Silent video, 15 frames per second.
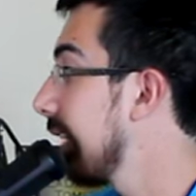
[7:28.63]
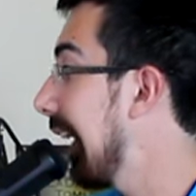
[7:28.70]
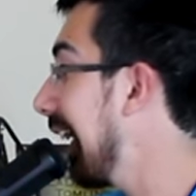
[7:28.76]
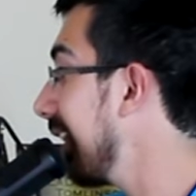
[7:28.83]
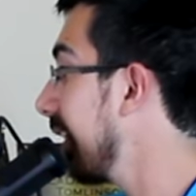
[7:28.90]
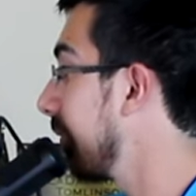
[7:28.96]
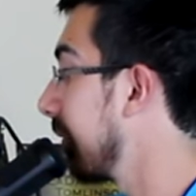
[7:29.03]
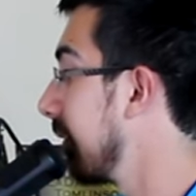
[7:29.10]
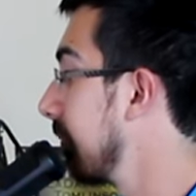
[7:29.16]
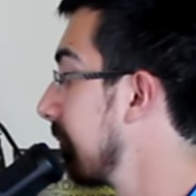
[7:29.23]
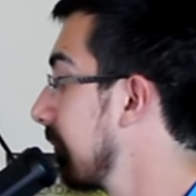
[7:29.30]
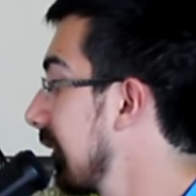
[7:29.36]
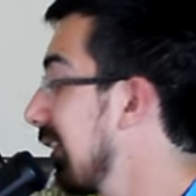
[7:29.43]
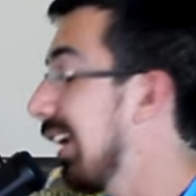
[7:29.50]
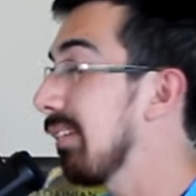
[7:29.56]
I love it.
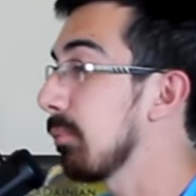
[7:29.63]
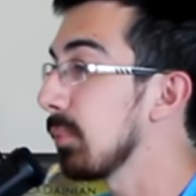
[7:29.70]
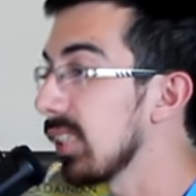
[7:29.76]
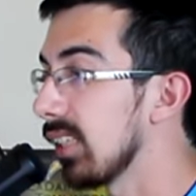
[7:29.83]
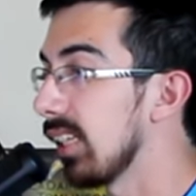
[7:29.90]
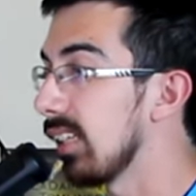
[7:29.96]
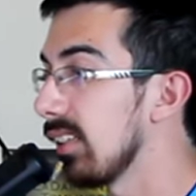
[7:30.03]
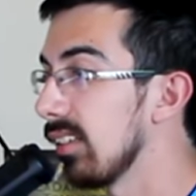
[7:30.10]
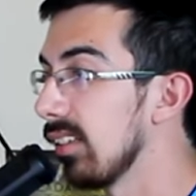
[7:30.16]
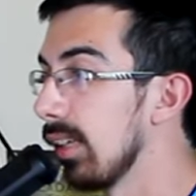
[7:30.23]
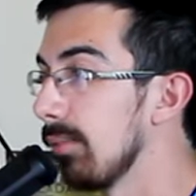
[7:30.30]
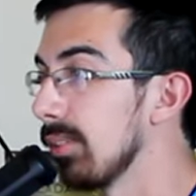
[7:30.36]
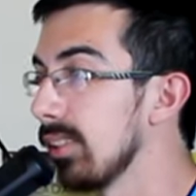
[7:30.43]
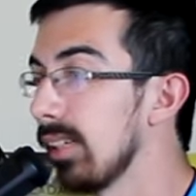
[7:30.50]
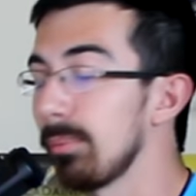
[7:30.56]
You don't have to be Canadian to
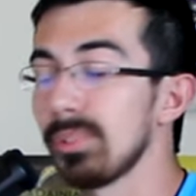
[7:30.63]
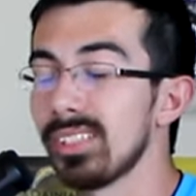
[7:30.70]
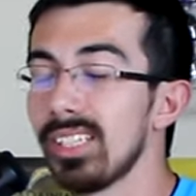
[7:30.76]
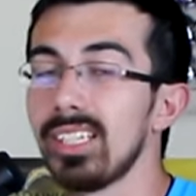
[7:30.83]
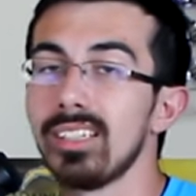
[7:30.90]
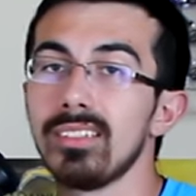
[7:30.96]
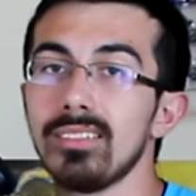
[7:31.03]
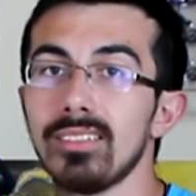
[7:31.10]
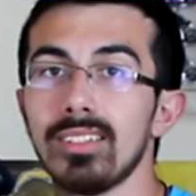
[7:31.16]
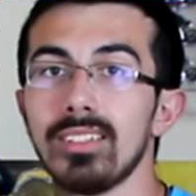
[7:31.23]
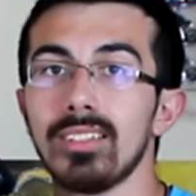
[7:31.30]
love it. I'm just saying.